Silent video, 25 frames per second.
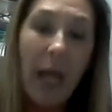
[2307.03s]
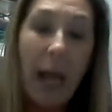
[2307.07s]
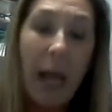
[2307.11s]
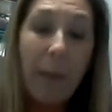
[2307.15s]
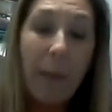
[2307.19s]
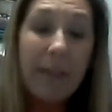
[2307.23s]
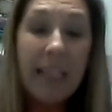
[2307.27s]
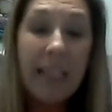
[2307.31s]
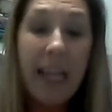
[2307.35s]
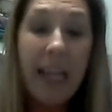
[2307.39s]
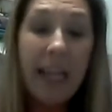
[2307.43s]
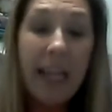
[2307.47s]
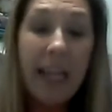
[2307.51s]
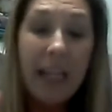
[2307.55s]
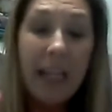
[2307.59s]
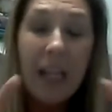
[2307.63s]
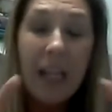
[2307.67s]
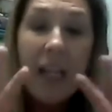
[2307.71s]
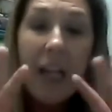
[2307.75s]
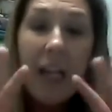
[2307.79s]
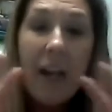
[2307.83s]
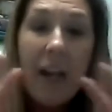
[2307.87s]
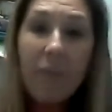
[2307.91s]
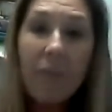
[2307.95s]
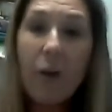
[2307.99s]
So I would
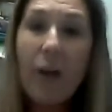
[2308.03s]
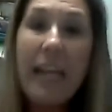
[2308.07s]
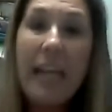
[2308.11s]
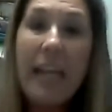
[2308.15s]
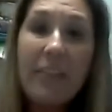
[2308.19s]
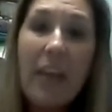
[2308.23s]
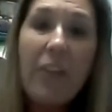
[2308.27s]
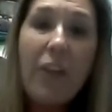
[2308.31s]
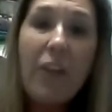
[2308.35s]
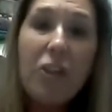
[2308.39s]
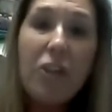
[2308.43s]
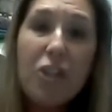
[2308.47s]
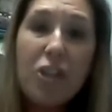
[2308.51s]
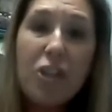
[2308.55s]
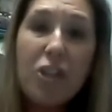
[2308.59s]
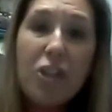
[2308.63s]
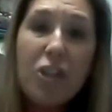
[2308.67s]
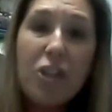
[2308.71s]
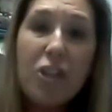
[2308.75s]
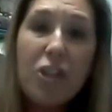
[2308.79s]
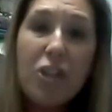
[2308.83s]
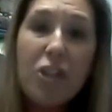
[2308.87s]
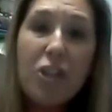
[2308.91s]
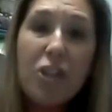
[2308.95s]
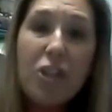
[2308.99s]
say for anything that you're
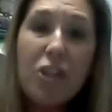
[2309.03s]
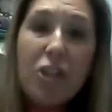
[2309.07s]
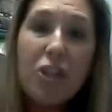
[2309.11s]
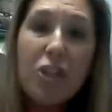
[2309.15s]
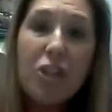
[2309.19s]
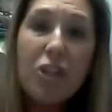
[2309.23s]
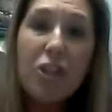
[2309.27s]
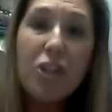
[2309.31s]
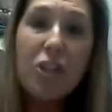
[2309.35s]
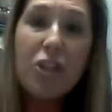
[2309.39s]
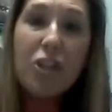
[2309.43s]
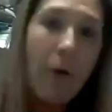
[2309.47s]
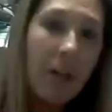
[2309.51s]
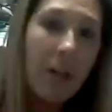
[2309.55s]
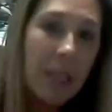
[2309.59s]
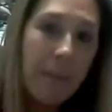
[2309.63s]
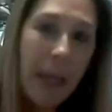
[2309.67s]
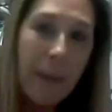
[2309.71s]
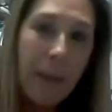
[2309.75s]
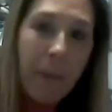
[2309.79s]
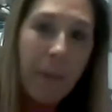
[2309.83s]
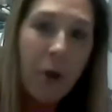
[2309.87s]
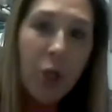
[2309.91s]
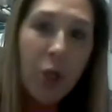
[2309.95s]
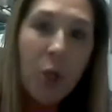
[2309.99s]
doing, empower the
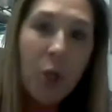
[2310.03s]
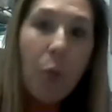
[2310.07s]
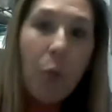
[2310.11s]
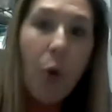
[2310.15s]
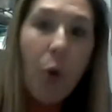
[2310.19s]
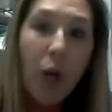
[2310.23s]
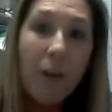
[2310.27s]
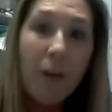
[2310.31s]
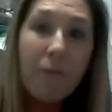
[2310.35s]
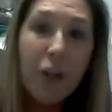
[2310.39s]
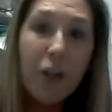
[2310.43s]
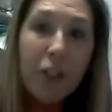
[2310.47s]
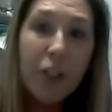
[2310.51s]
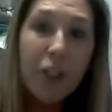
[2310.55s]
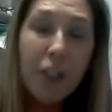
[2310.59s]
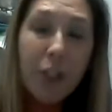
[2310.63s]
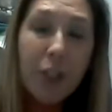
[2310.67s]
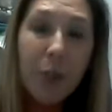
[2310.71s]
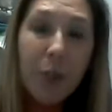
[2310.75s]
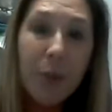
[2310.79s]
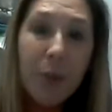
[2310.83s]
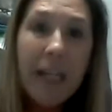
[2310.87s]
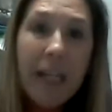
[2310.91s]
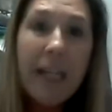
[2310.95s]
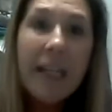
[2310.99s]
people who work for
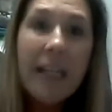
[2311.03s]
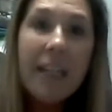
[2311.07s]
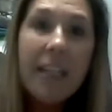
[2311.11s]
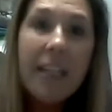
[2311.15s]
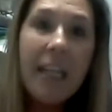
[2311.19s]
you,